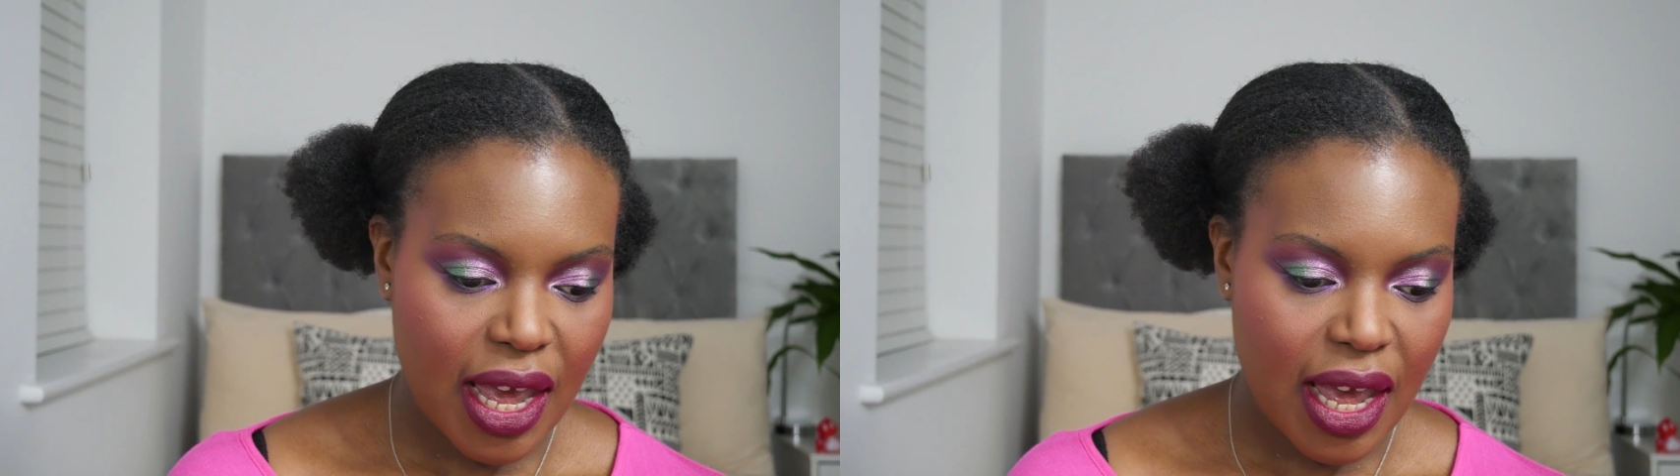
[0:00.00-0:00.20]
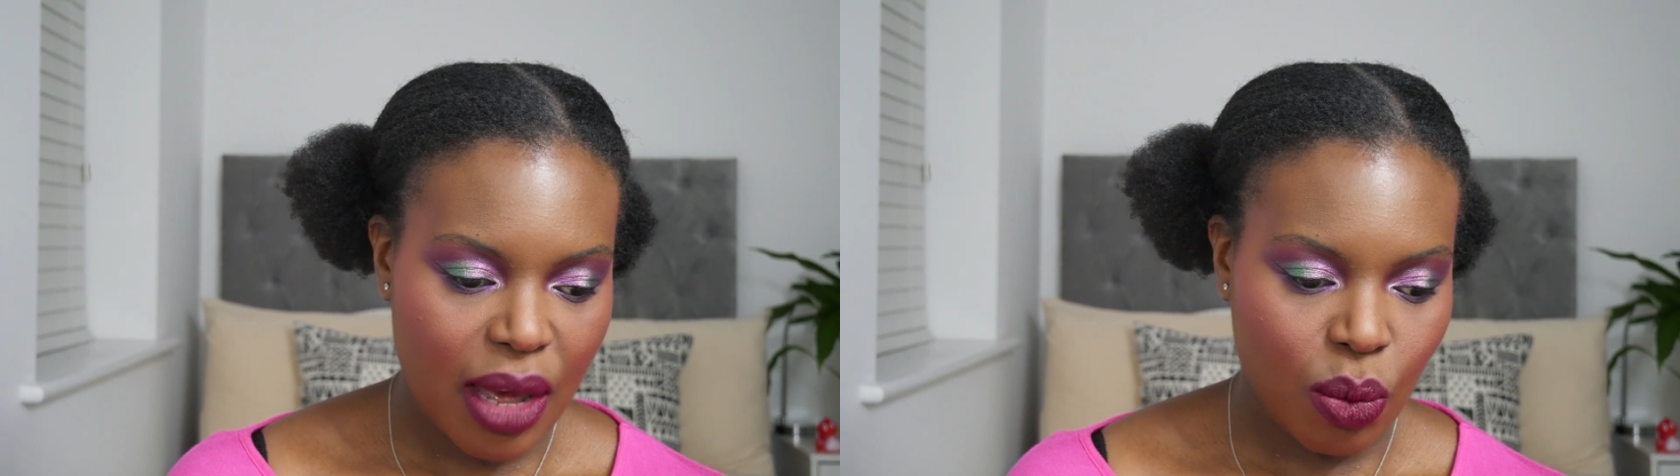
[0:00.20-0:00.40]

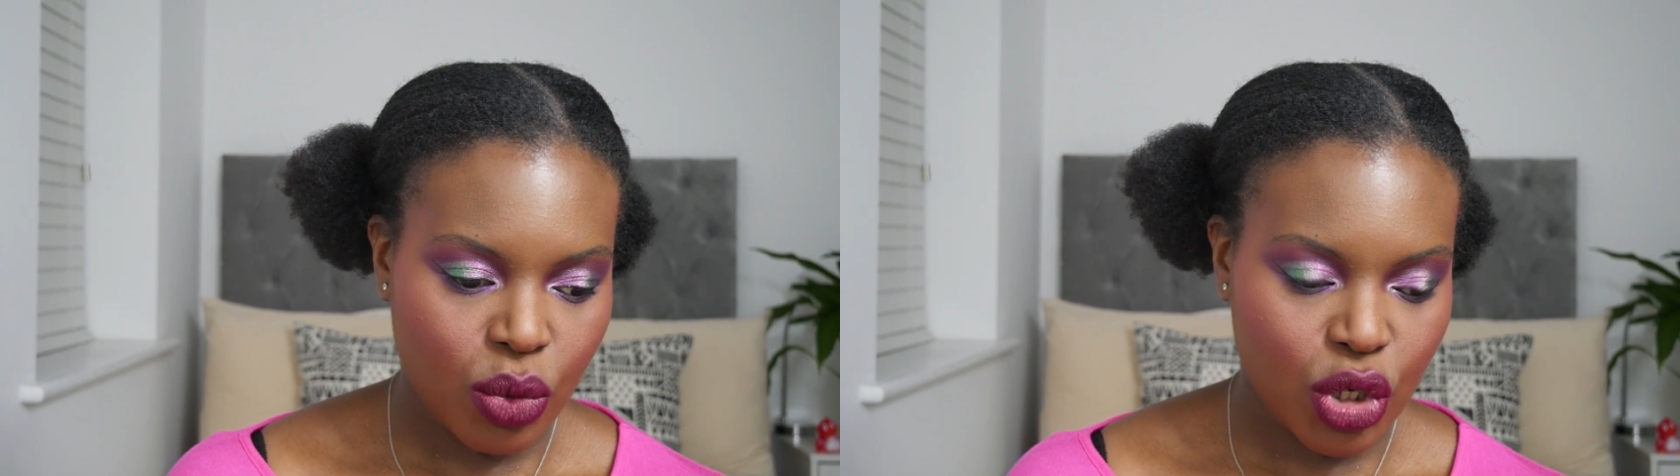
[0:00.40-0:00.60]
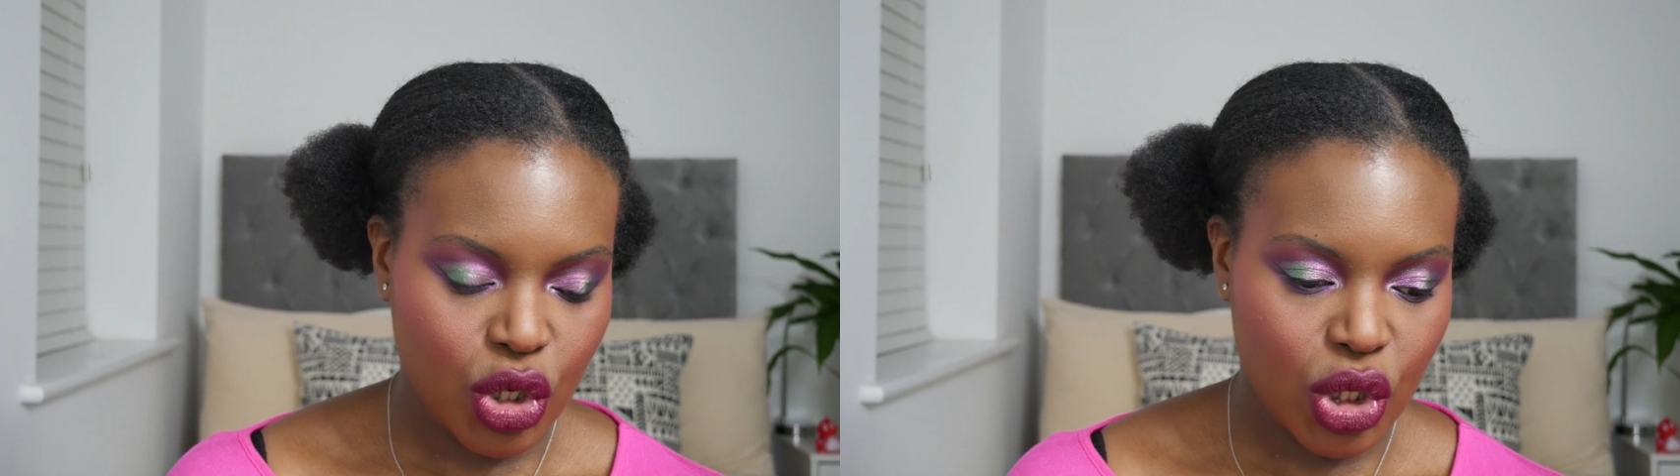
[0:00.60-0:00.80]
it
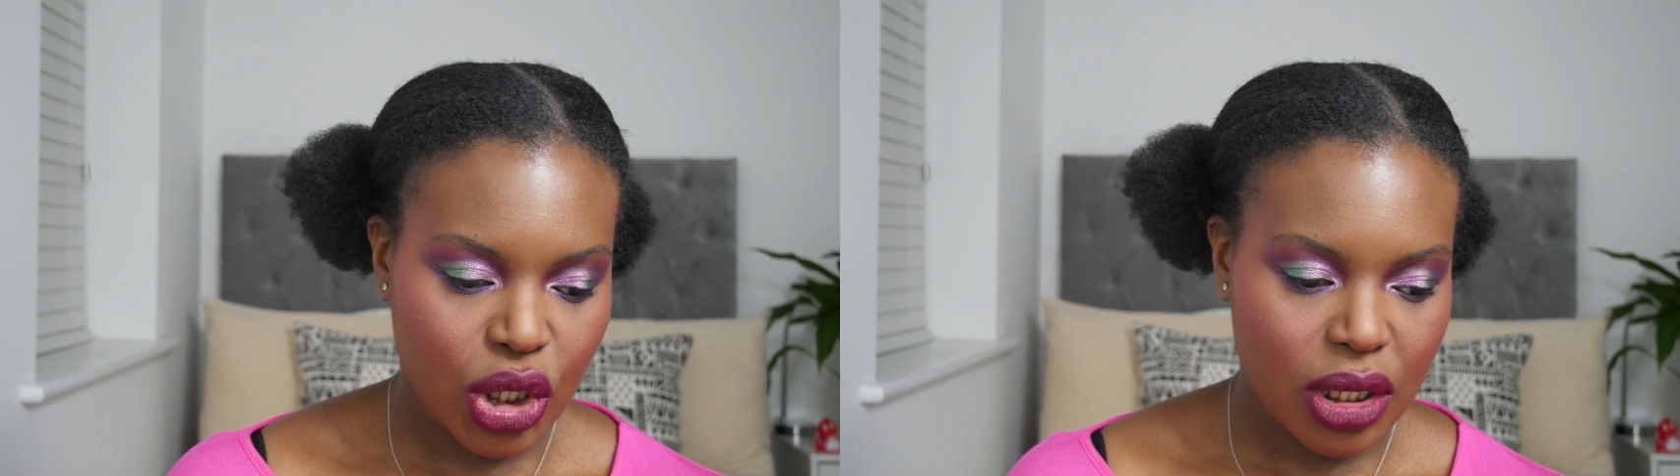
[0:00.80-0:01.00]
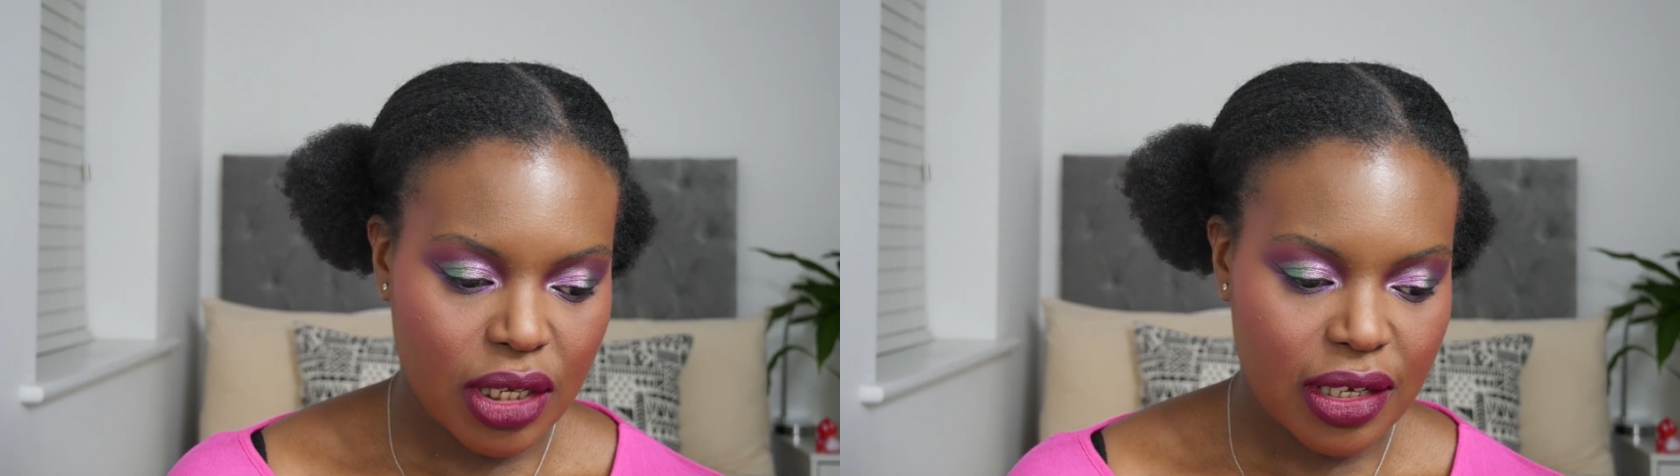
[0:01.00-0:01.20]
was
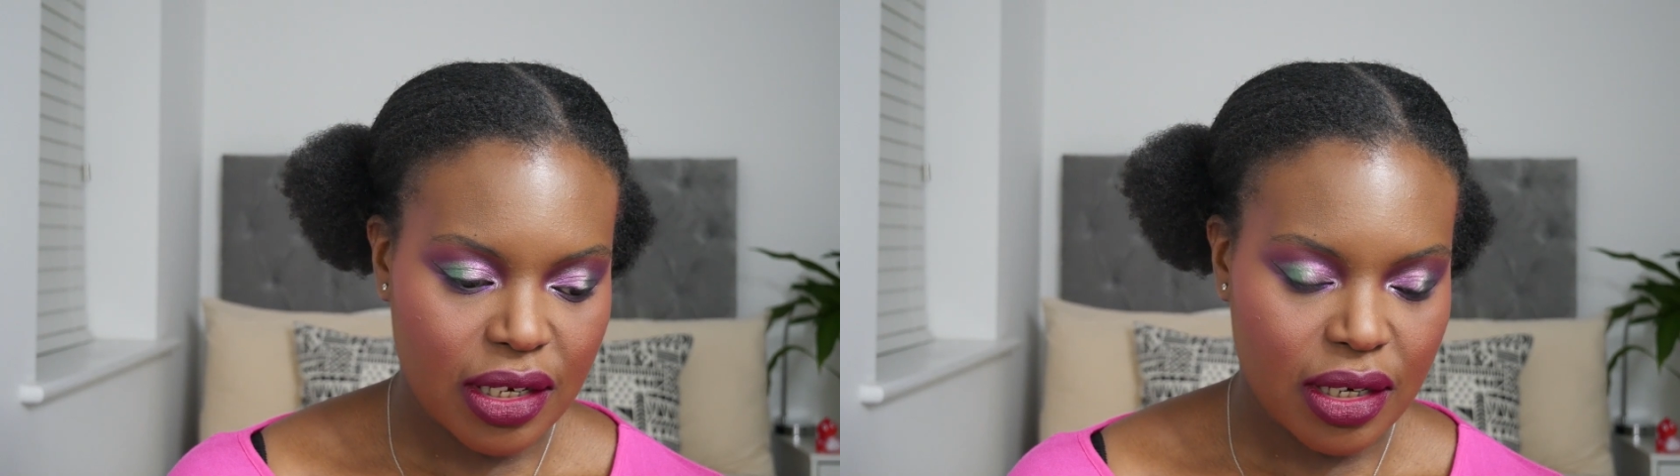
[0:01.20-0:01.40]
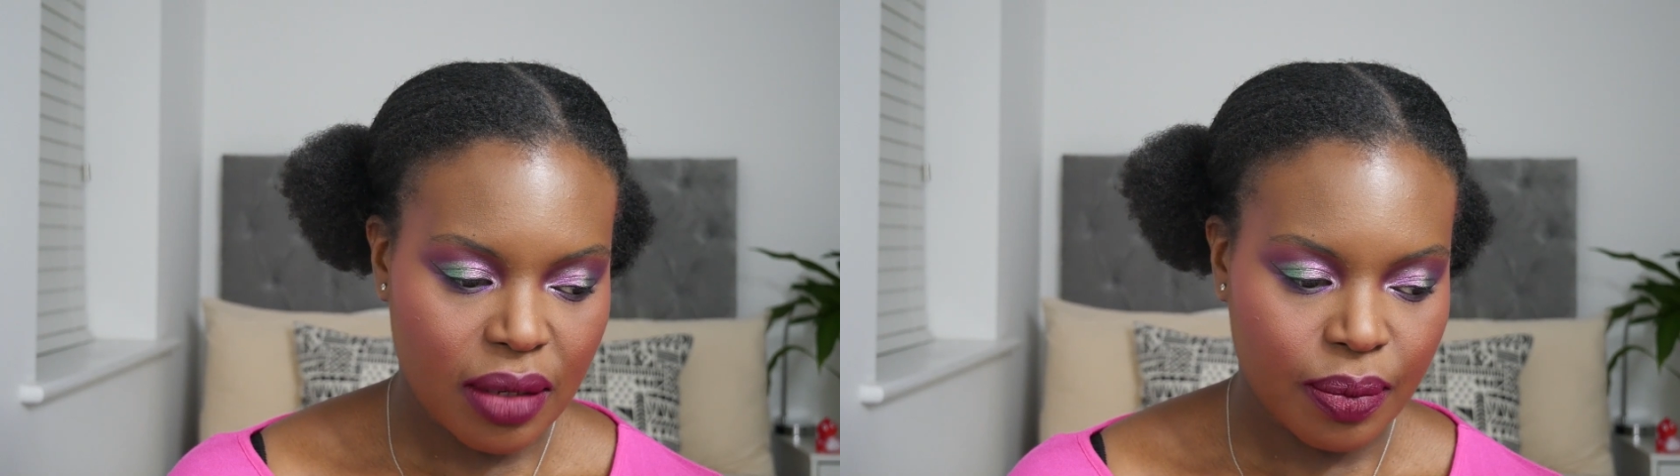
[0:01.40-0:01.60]

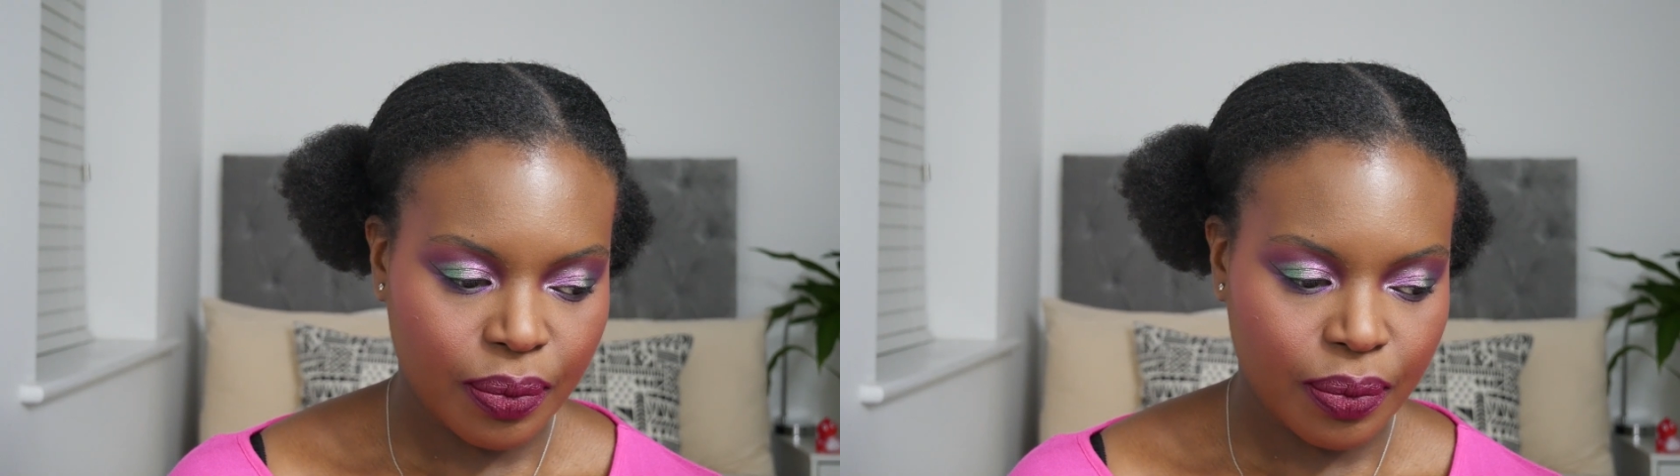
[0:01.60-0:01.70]
just